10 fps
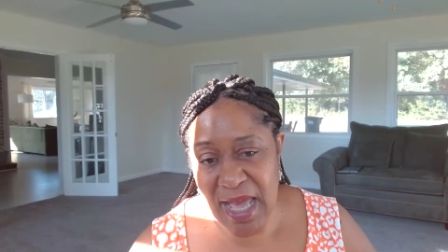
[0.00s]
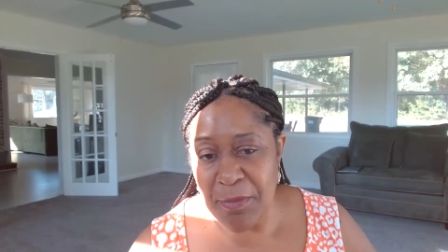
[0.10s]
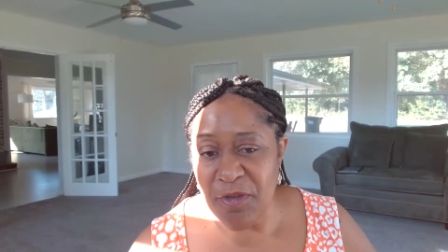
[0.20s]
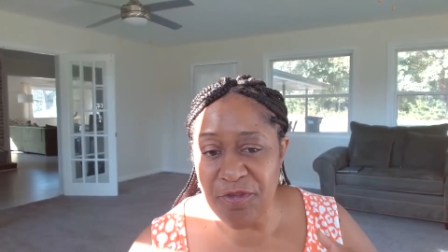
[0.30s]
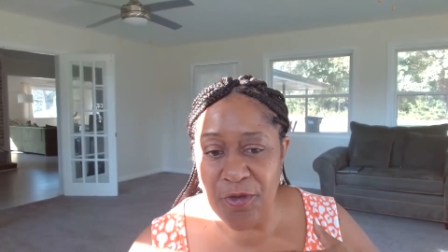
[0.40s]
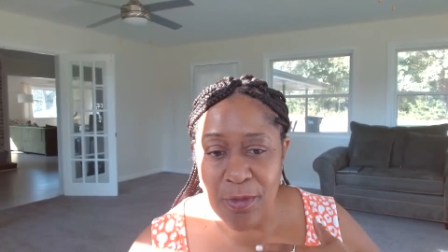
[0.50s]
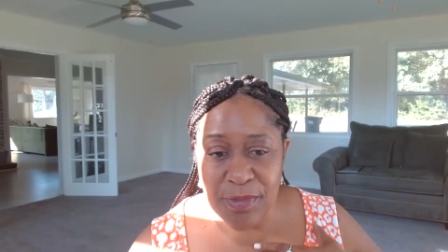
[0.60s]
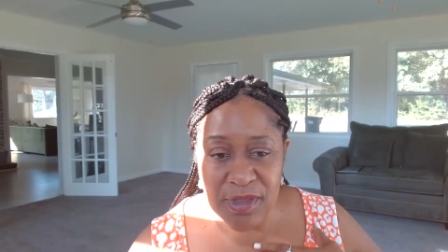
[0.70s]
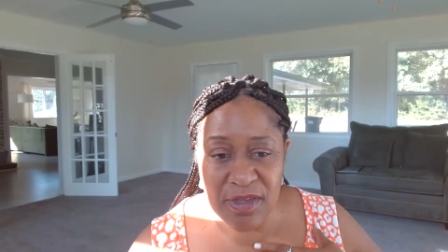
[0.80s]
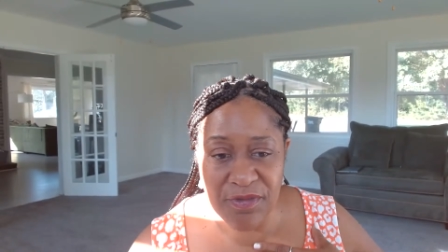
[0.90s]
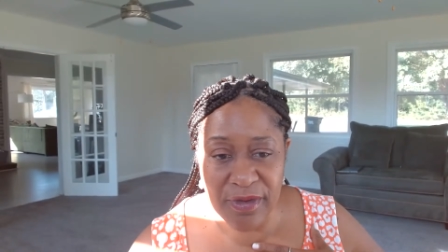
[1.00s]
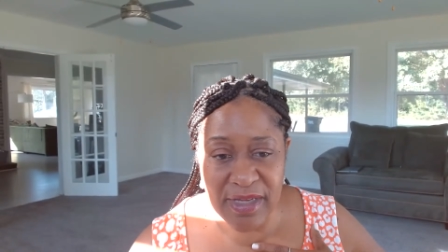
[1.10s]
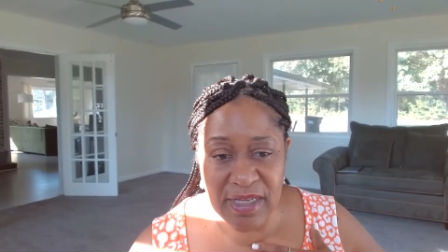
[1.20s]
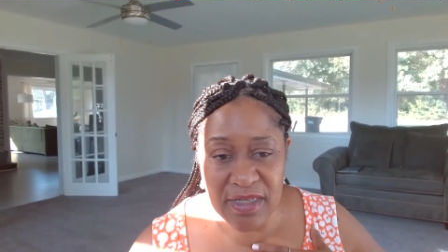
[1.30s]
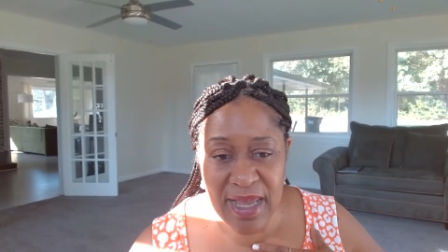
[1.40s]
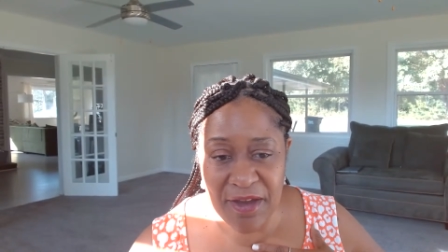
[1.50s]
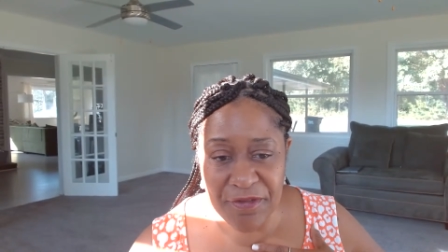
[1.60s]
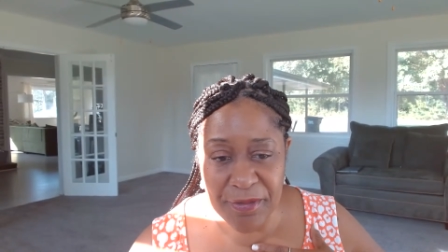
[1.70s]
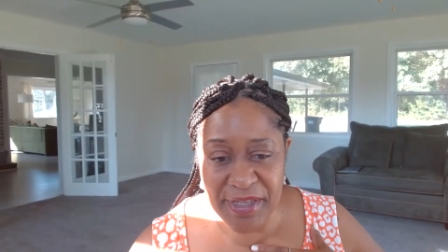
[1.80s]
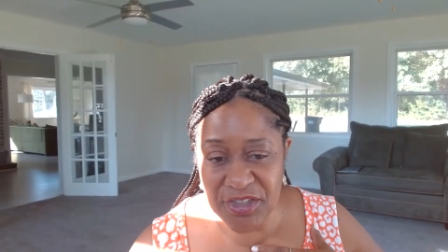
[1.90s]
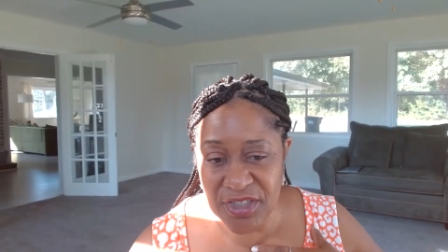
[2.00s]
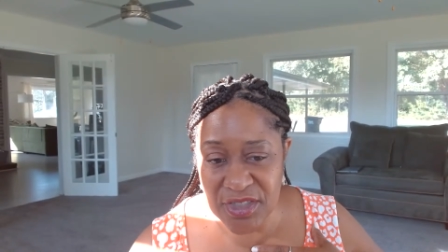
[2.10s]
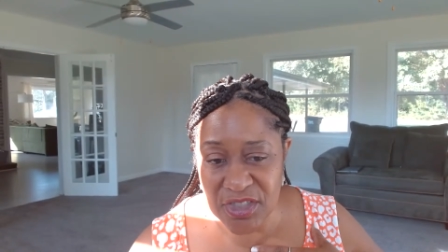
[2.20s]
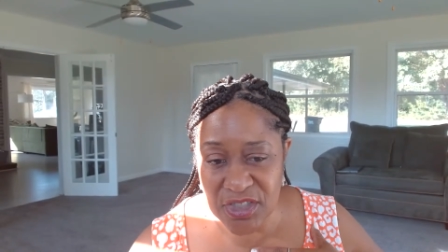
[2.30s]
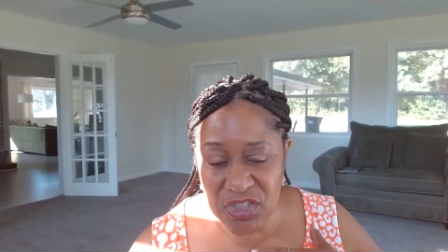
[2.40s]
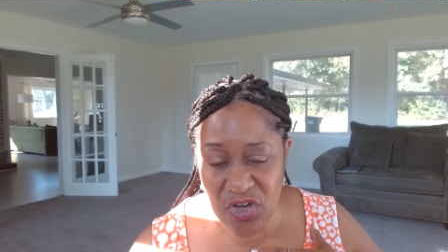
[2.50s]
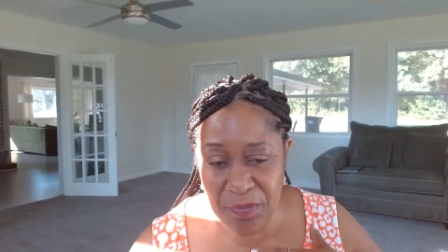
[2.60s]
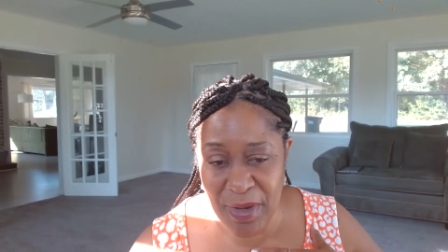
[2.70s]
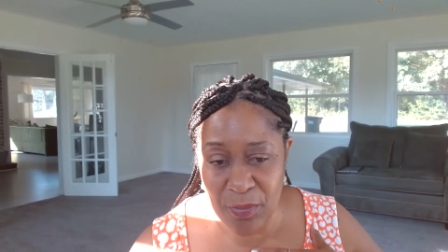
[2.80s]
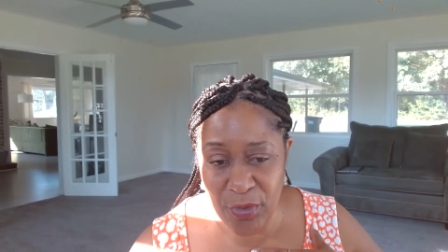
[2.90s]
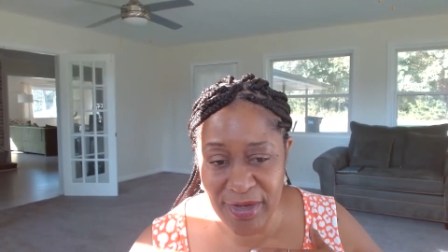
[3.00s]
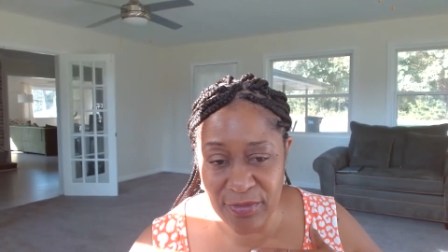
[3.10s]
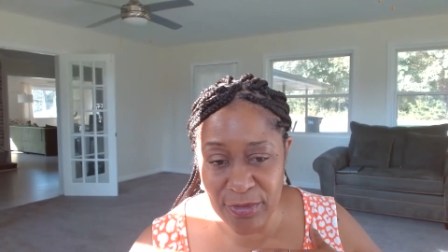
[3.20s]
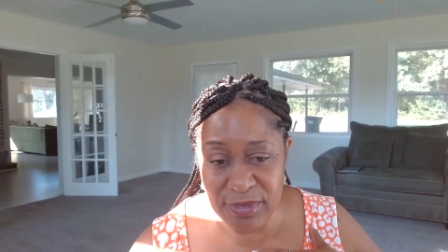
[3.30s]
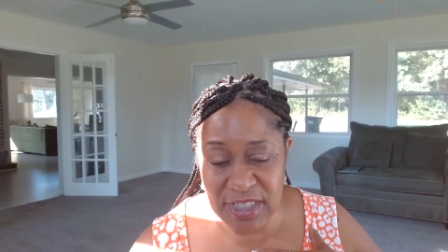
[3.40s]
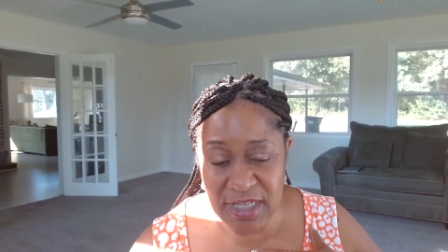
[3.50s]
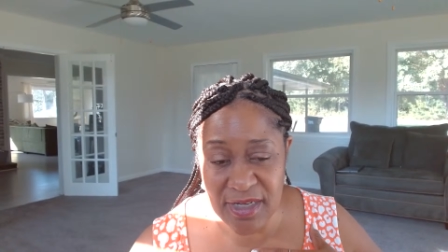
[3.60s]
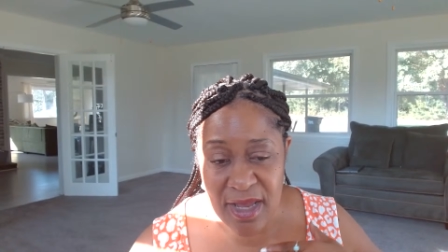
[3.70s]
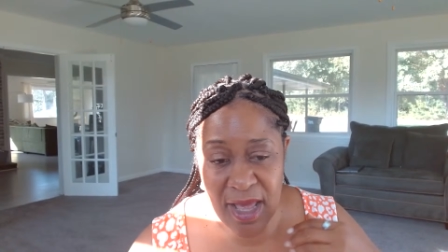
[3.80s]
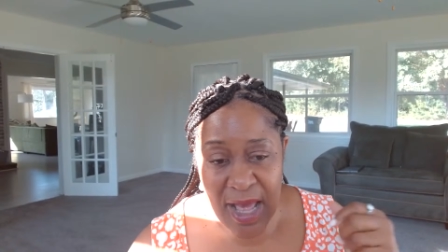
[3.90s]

I'm a firm believer in affirmations to start my morning routine.